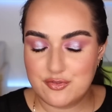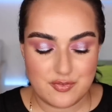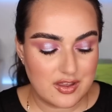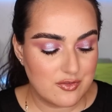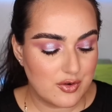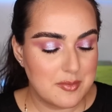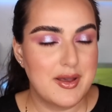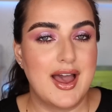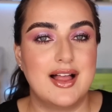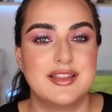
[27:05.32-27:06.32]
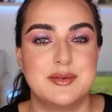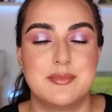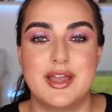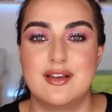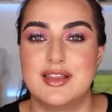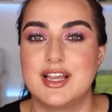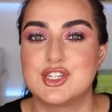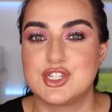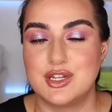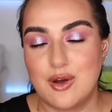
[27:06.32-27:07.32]
favorite palette in my
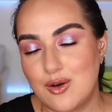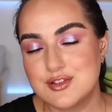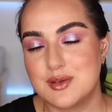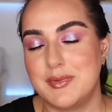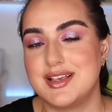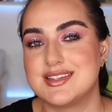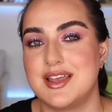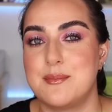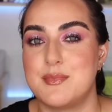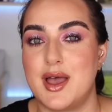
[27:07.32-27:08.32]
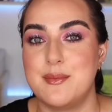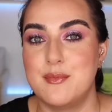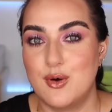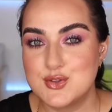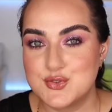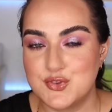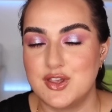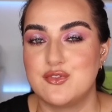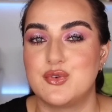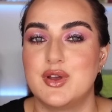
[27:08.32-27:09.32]
collection also makes it my most
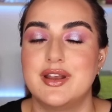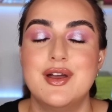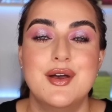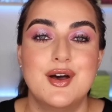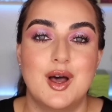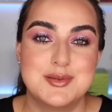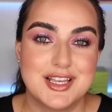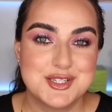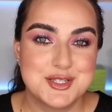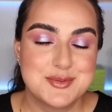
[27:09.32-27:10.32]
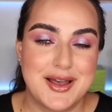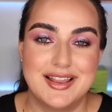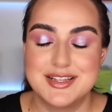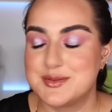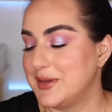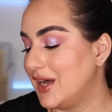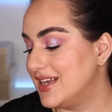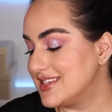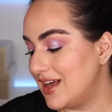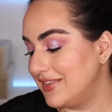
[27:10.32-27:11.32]
favorite Obsessions palettes
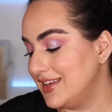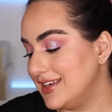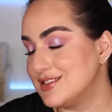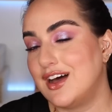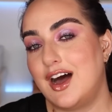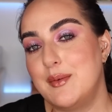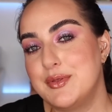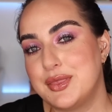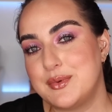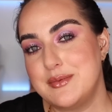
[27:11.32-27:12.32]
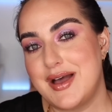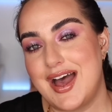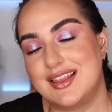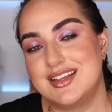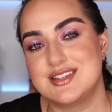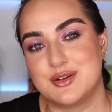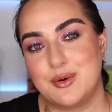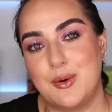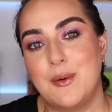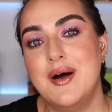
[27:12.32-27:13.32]
because the top three palettes are
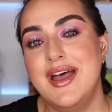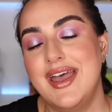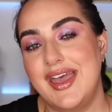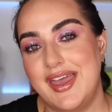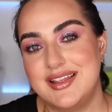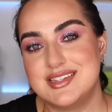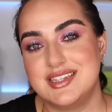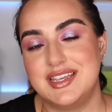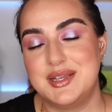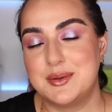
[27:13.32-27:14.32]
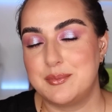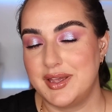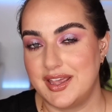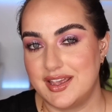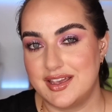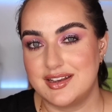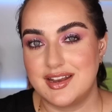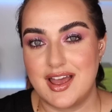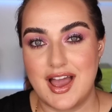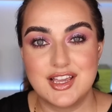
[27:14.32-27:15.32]
all 18
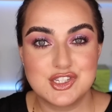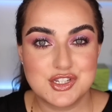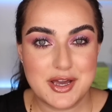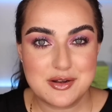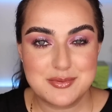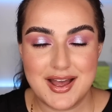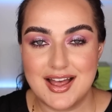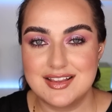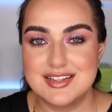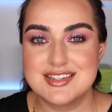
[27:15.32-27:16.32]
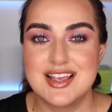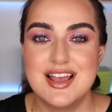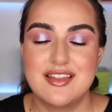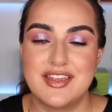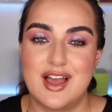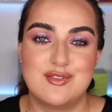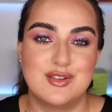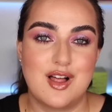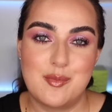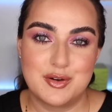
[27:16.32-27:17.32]
pan eyeshadow palettes. They have a
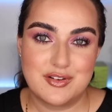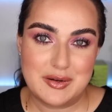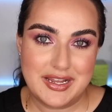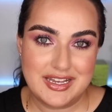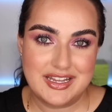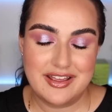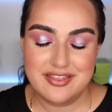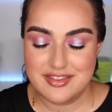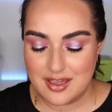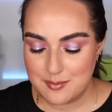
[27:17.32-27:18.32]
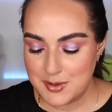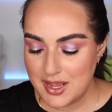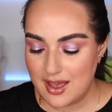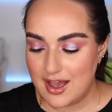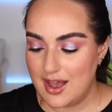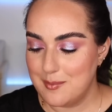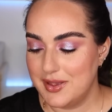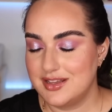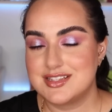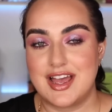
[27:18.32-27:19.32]
lot more variety in them. Um,
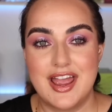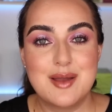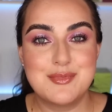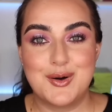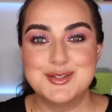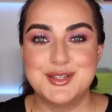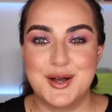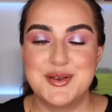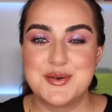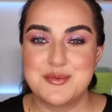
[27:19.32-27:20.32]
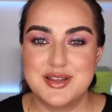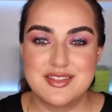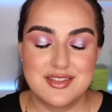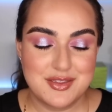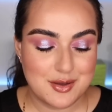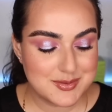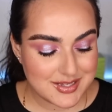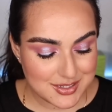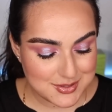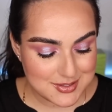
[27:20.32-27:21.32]
and I am all done with the
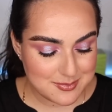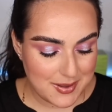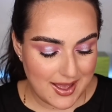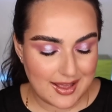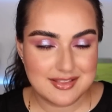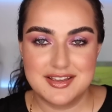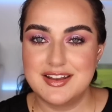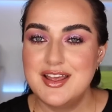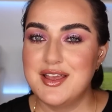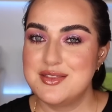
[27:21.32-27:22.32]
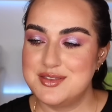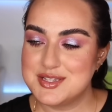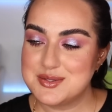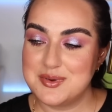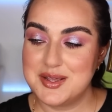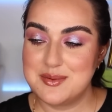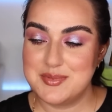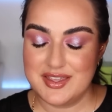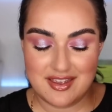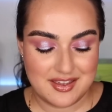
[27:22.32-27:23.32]
Obsessions palette, this one
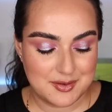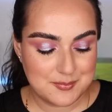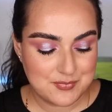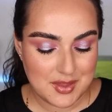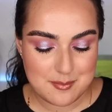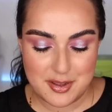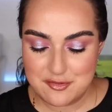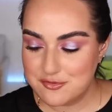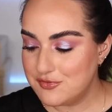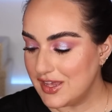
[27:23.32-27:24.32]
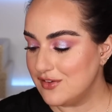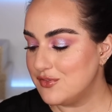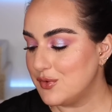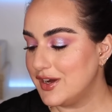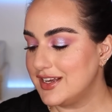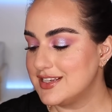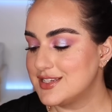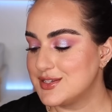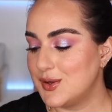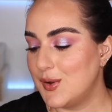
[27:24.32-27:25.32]
being my favorite.
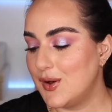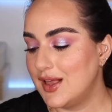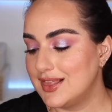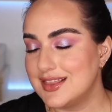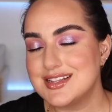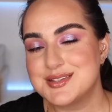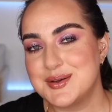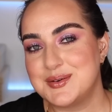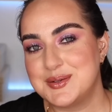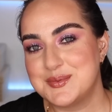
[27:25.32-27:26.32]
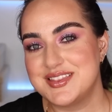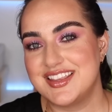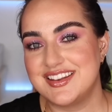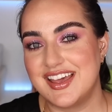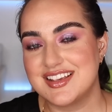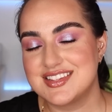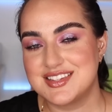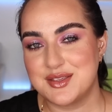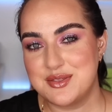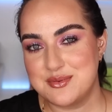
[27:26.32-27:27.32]
So let's go on with the
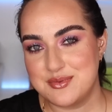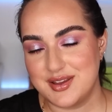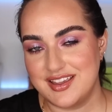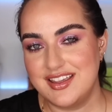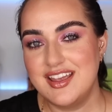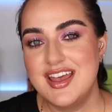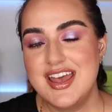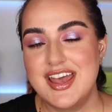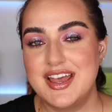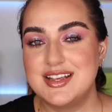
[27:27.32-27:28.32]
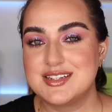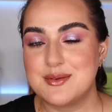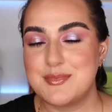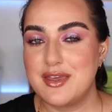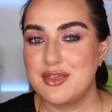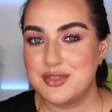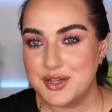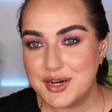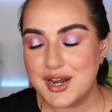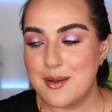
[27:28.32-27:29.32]
next three. And my
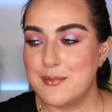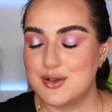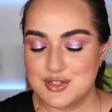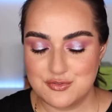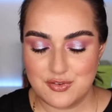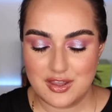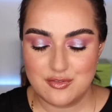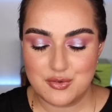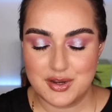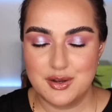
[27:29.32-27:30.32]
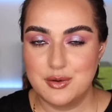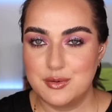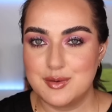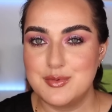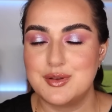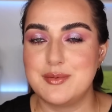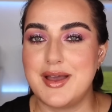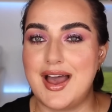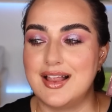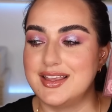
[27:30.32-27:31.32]
third most favorite Huda Beauty
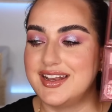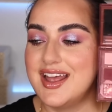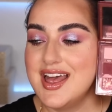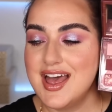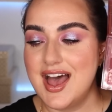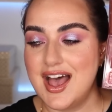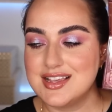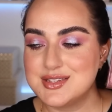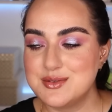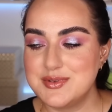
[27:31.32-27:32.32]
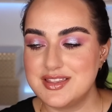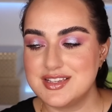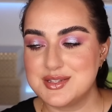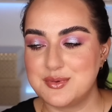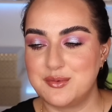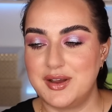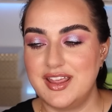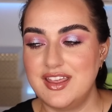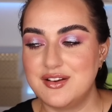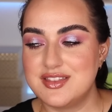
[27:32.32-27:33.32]
palette has to be this one
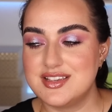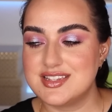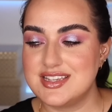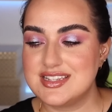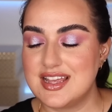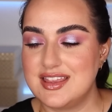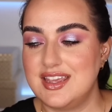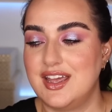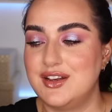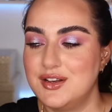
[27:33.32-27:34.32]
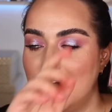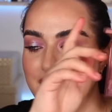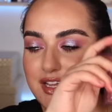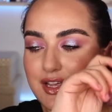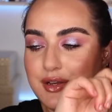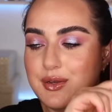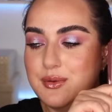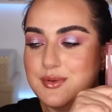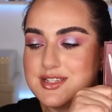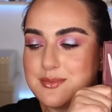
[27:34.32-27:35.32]
right here. This is the Naughty
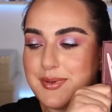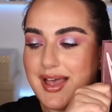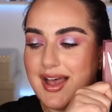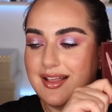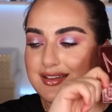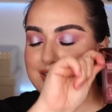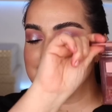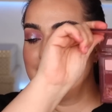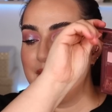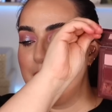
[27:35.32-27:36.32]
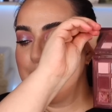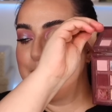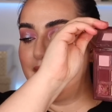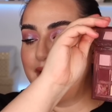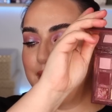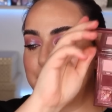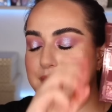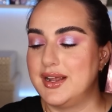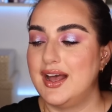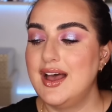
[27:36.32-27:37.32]
Nudes palette by
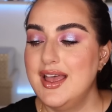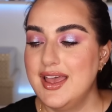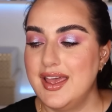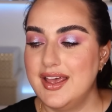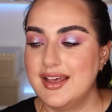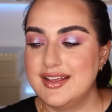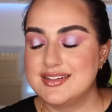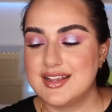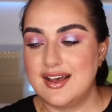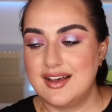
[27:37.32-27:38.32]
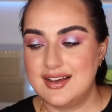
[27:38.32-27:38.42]
Huda. And... Uh,